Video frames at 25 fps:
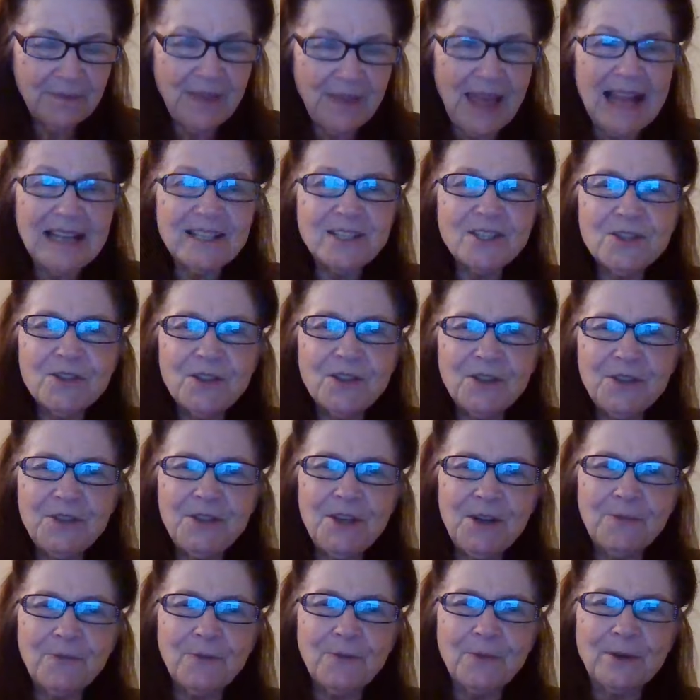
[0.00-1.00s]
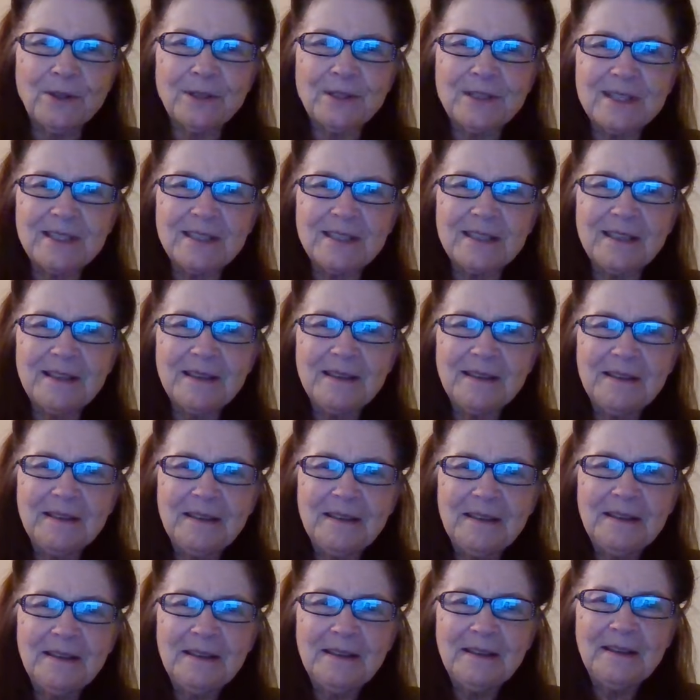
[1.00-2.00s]
That's the difference
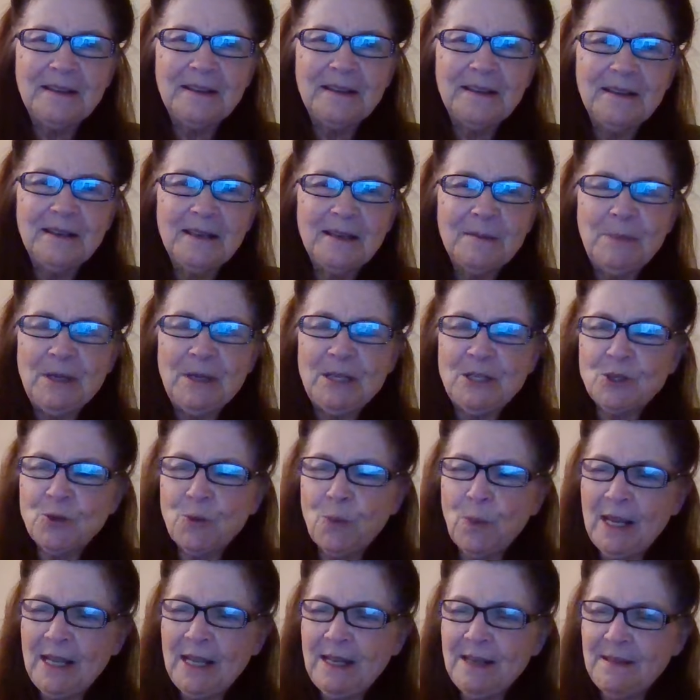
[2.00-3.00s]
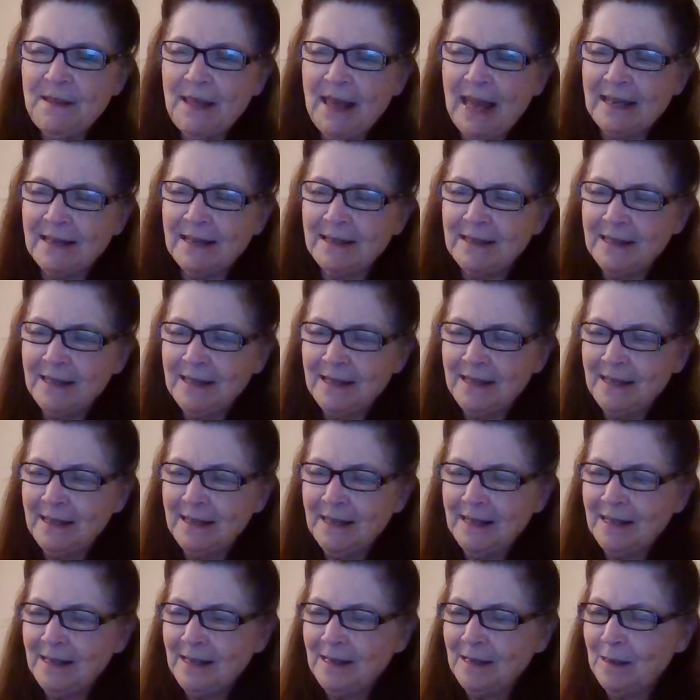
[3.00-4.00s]
between that
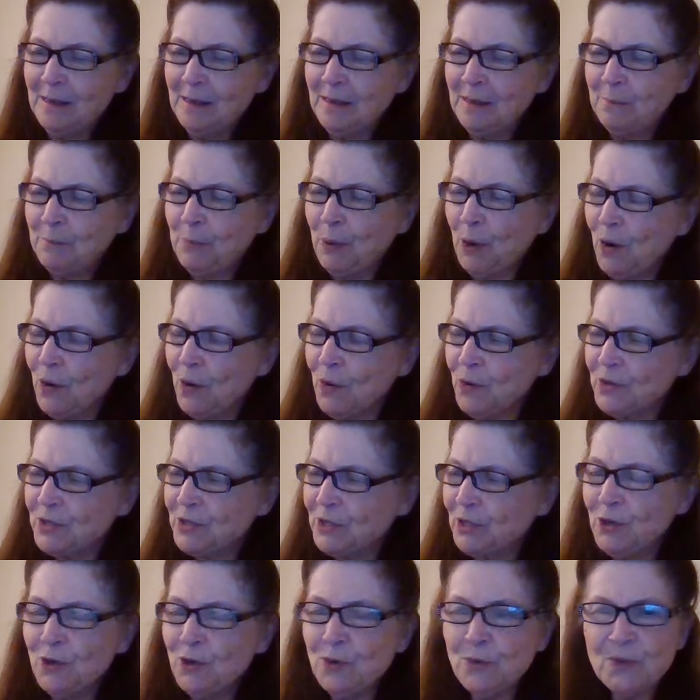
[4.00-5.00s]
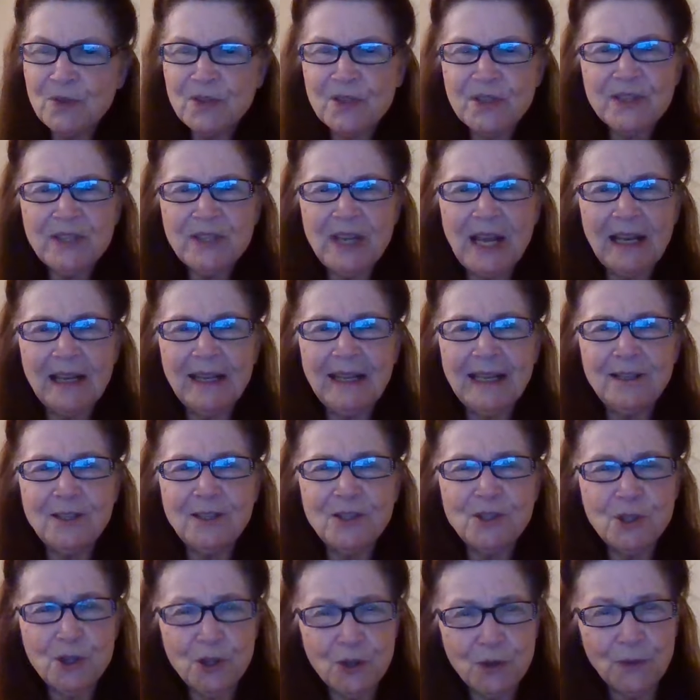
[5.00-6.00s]
person who's selling
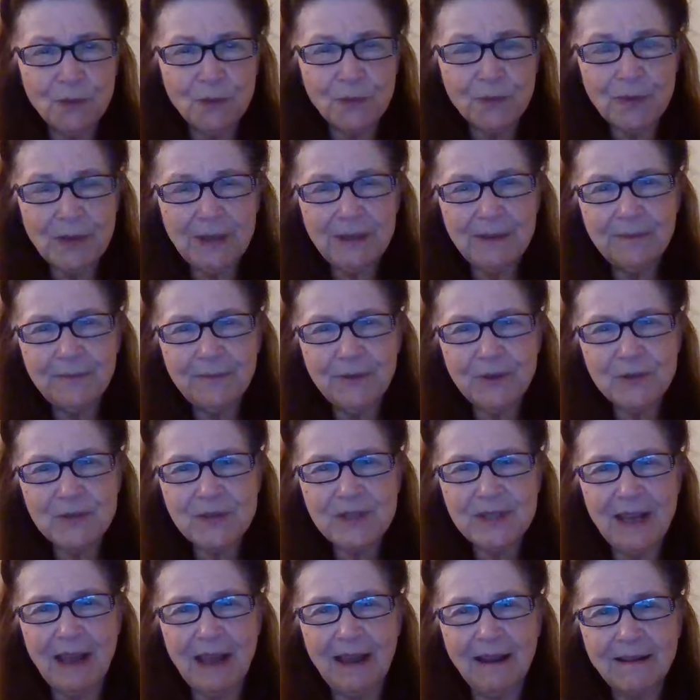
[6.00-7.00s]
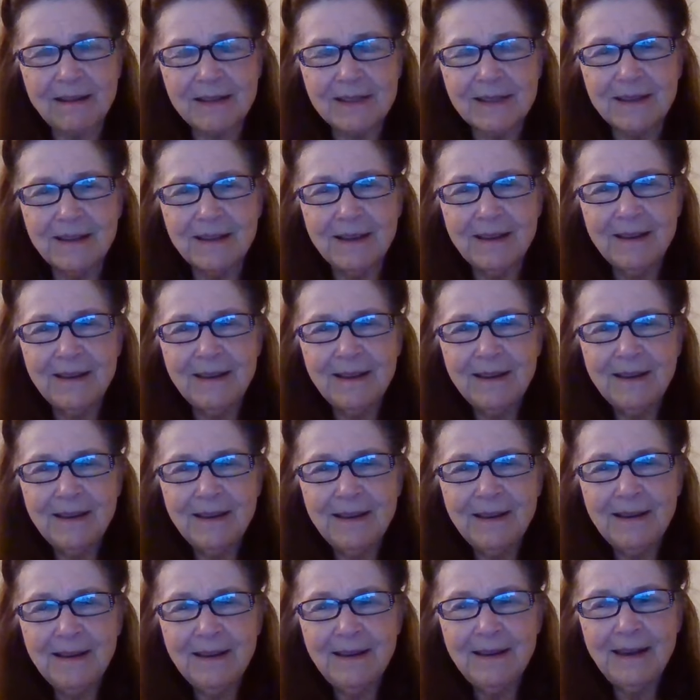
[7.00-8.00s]
children for sex
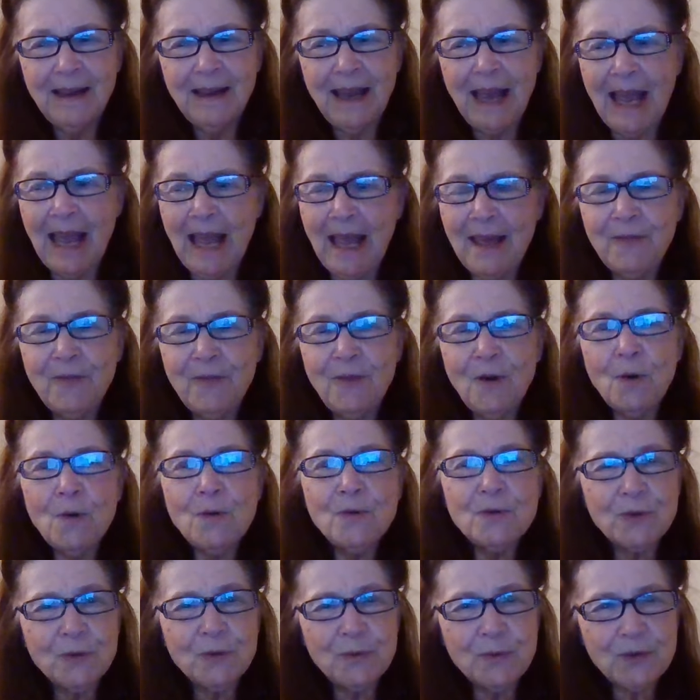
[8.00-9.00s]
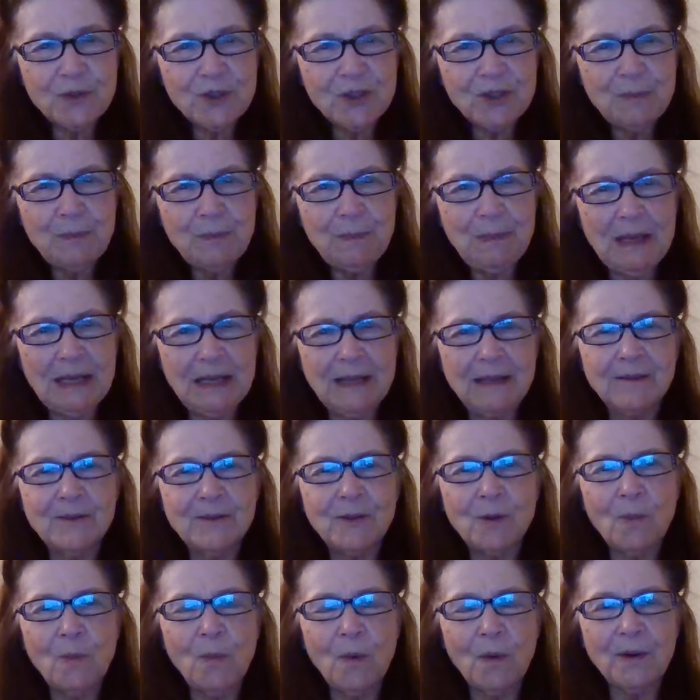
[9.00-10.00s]
and those who speak
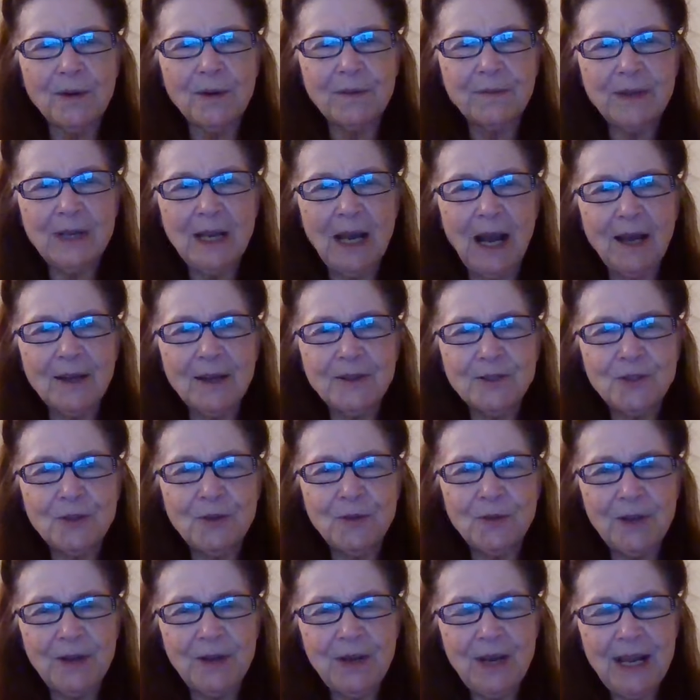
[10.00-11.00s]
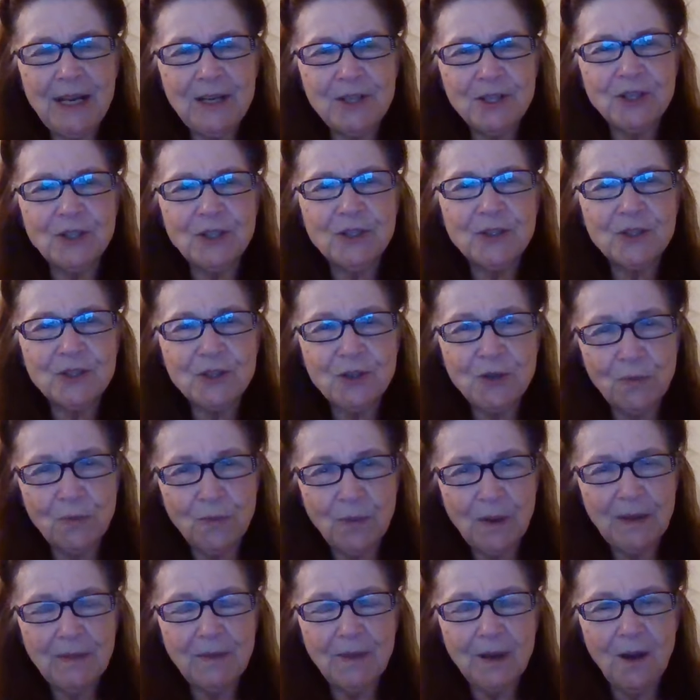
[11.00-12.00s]
the word of God to the nations to
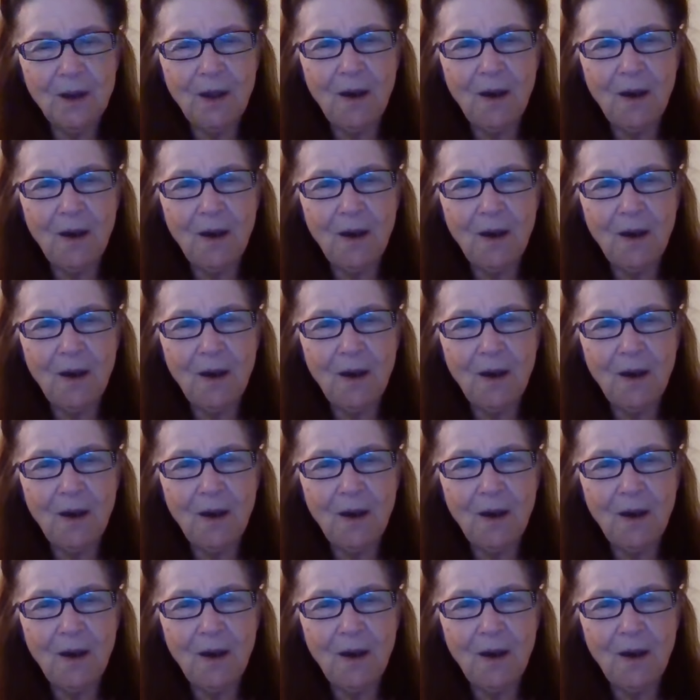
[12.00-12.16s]
win the